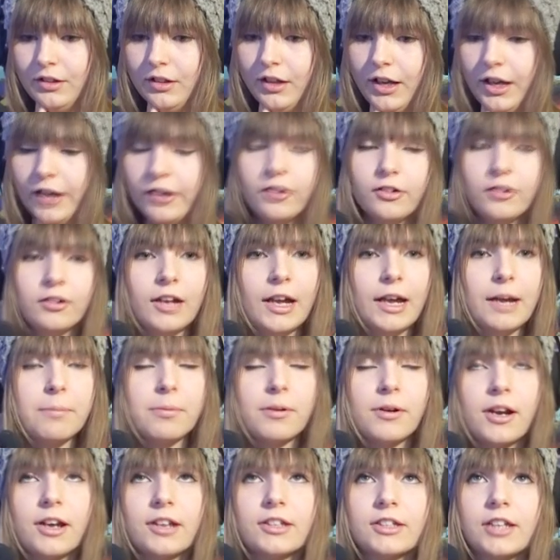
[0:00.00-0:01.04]
I don't like
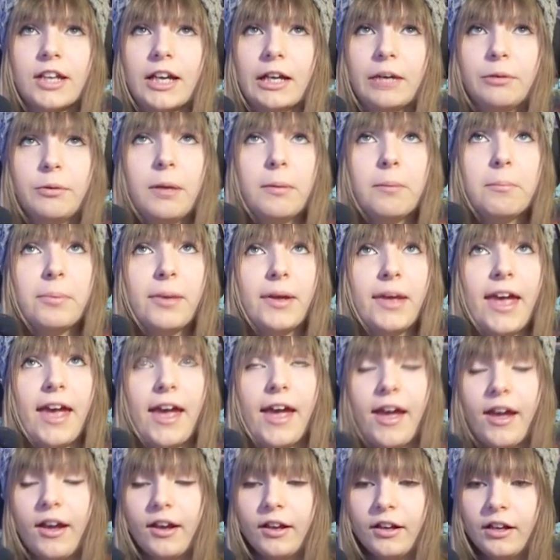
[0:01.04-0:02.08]
Blighttown one
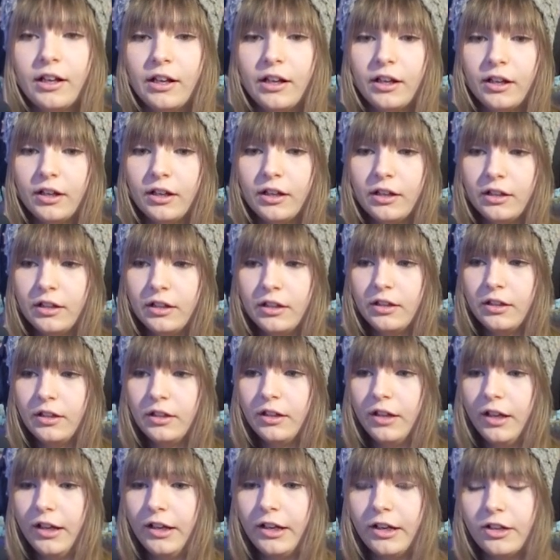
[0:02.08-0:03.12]
bit.
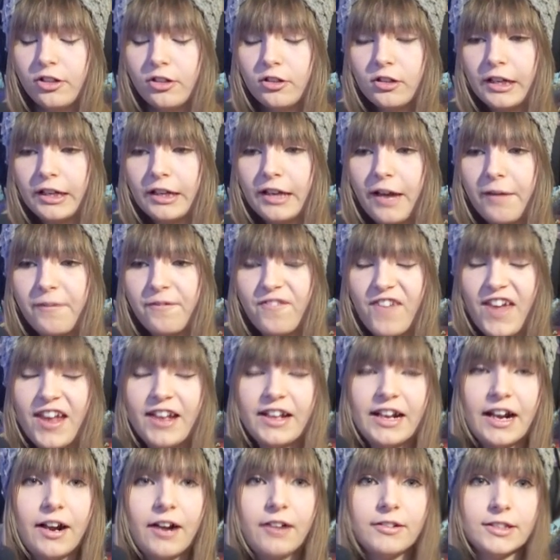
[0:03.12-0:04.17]
And I don't like that thing
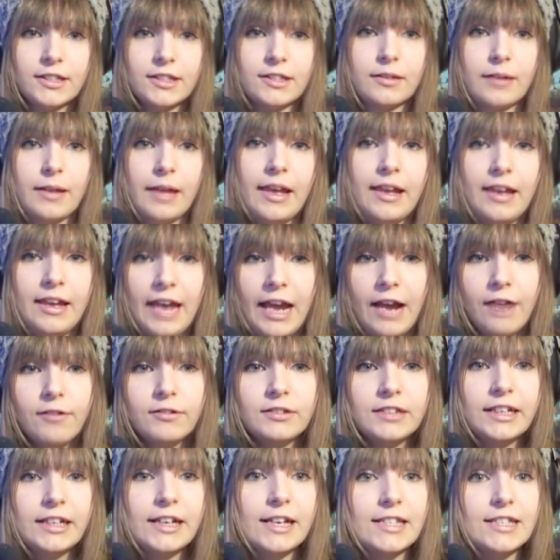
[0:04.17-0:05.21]
that I just
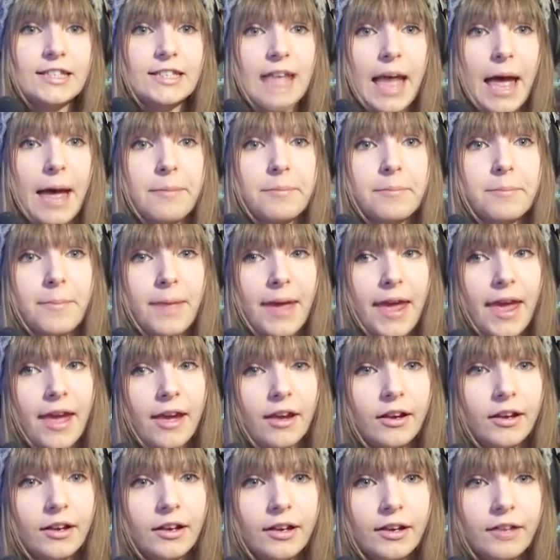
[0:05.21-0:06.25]
encountered that stabbed me
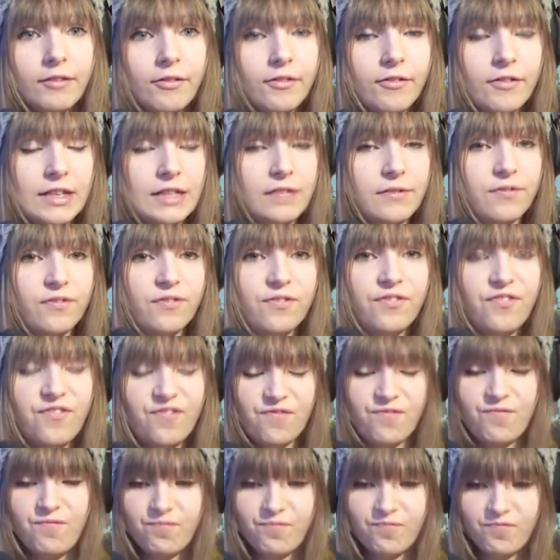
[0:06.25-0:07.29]
with its
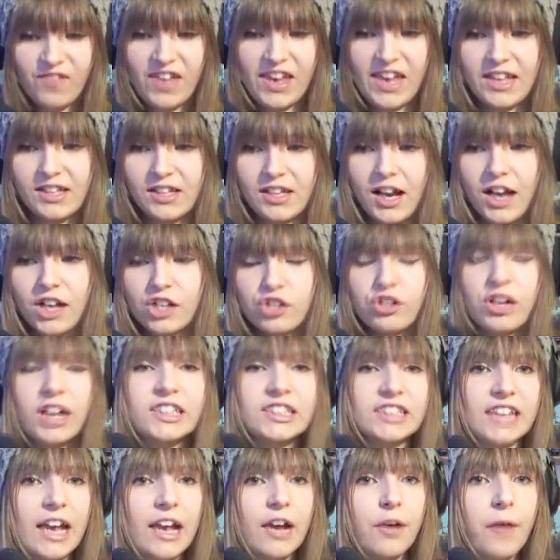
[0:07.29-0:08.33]
feet. I tried
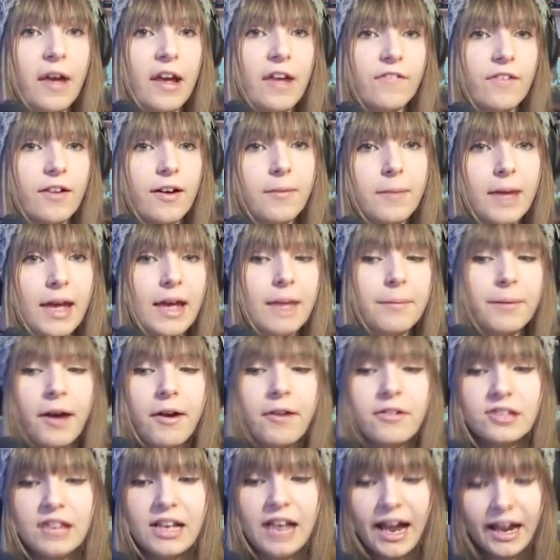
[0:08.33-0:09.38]
to get away from it, but I
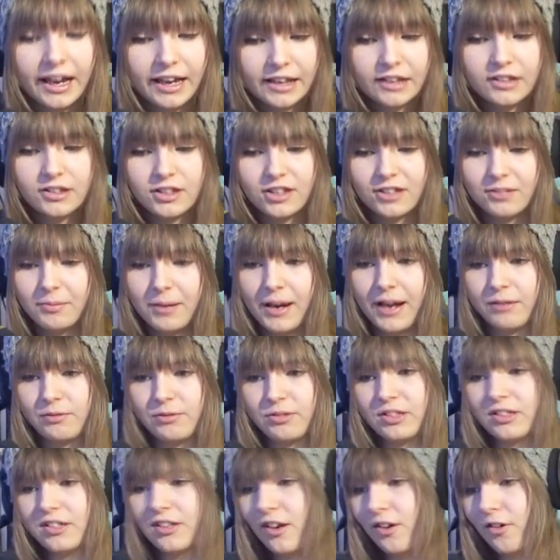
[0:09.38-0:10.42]
was lagging too much,
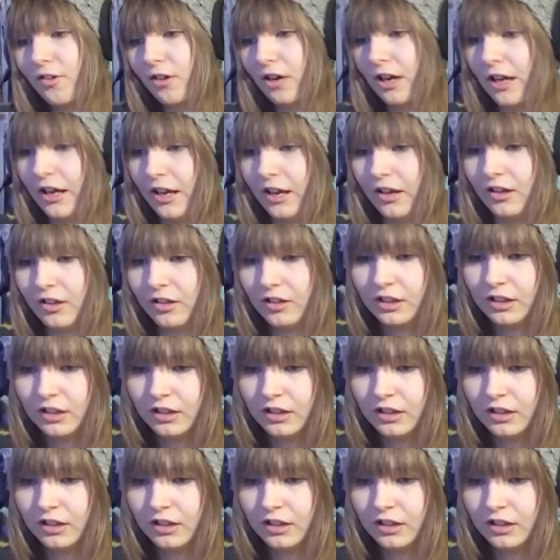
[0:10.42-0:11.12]
which is annoying.